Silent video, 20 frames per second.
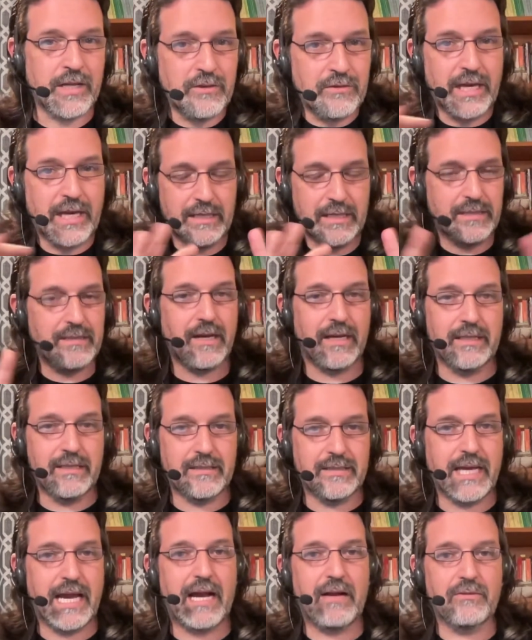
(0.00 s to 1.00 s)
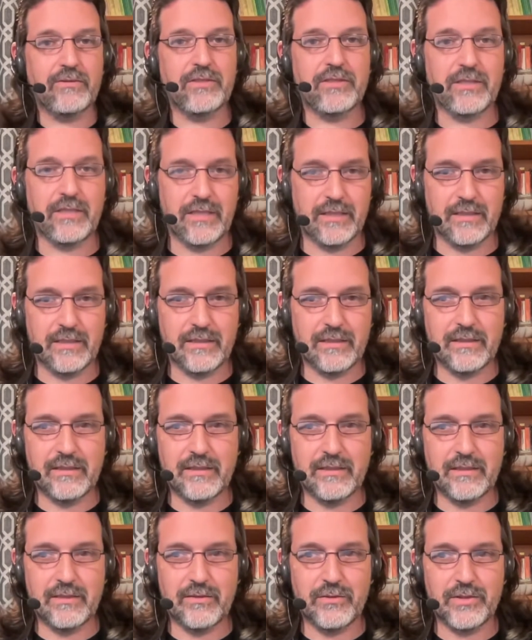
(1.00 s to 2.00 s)
You get inside this house, and then
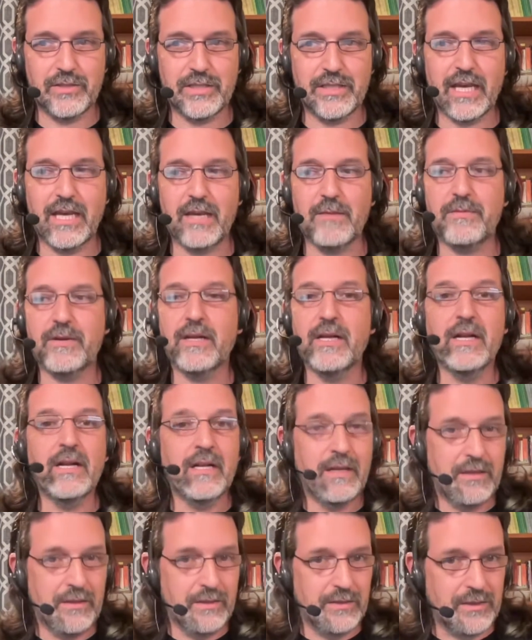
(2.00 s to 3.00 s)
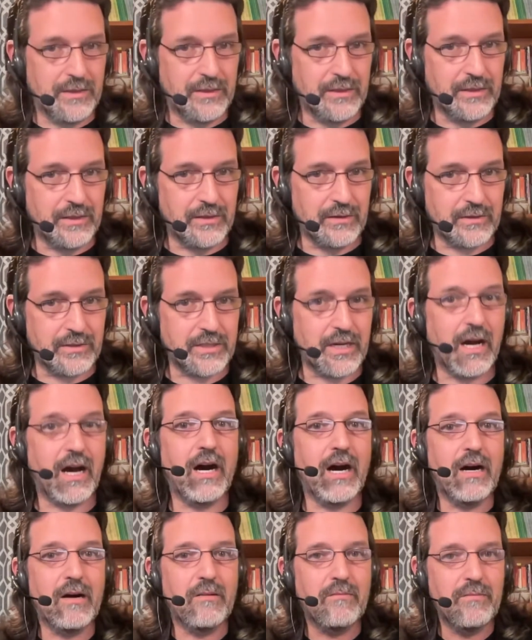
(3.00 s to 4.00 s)
you escape. There's
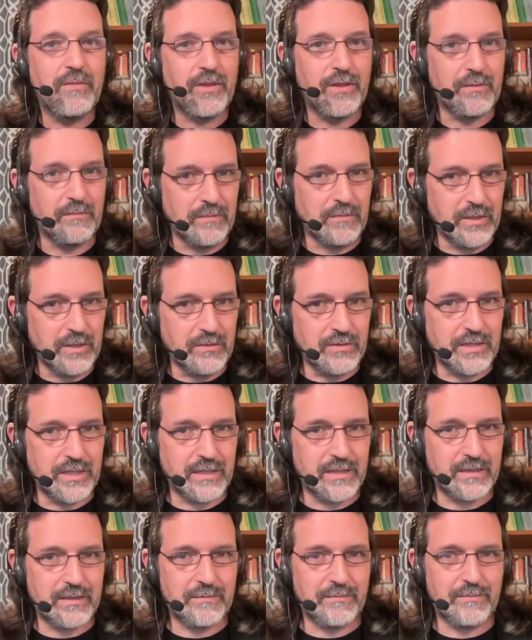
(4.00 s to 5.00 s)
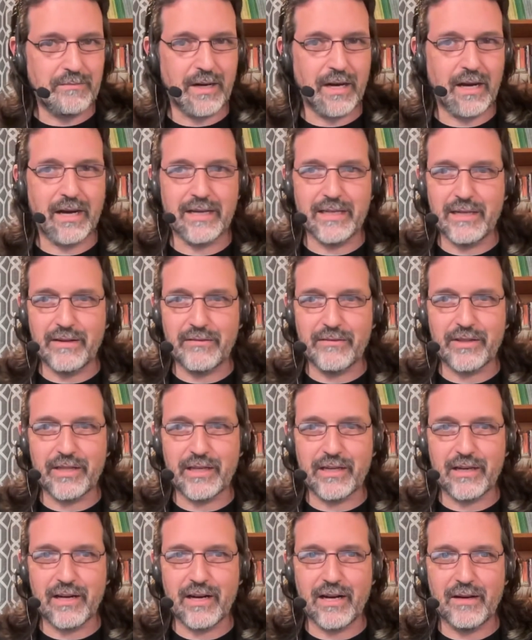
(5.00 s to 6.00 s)
calm. The music behind
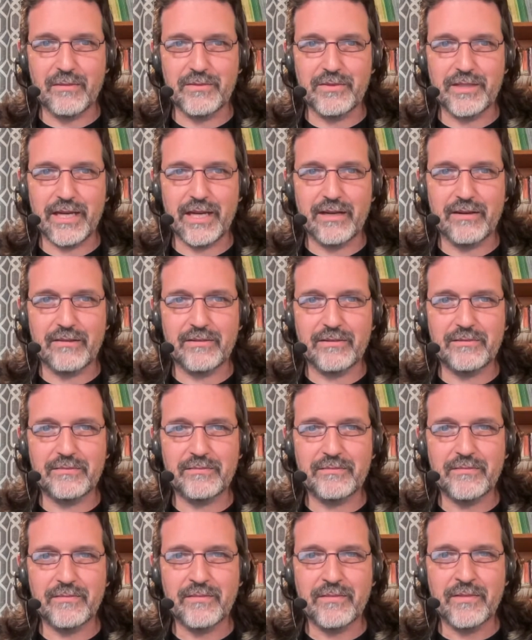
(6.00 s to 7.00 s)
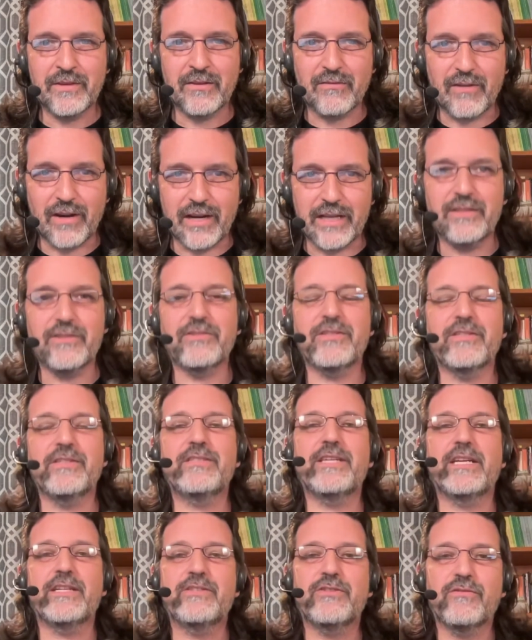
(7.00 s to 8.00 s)
everything calms down, right? There's a
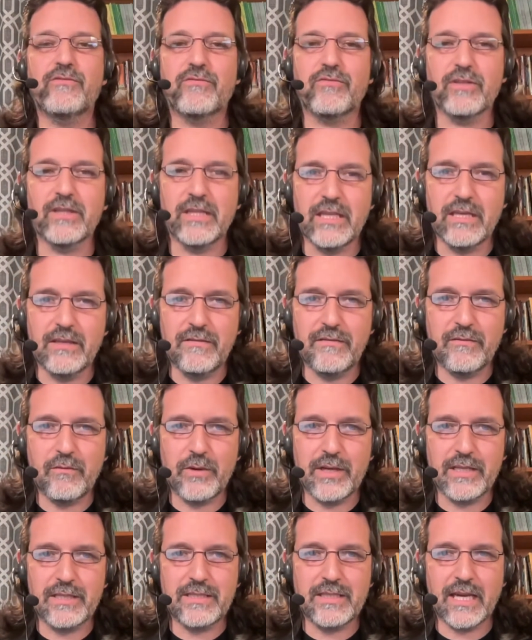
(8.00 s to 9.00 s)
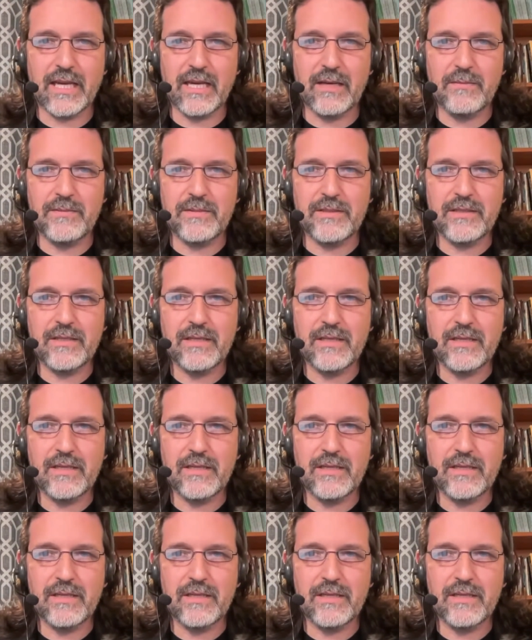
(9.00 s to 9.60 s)
sense of relief. We escaped.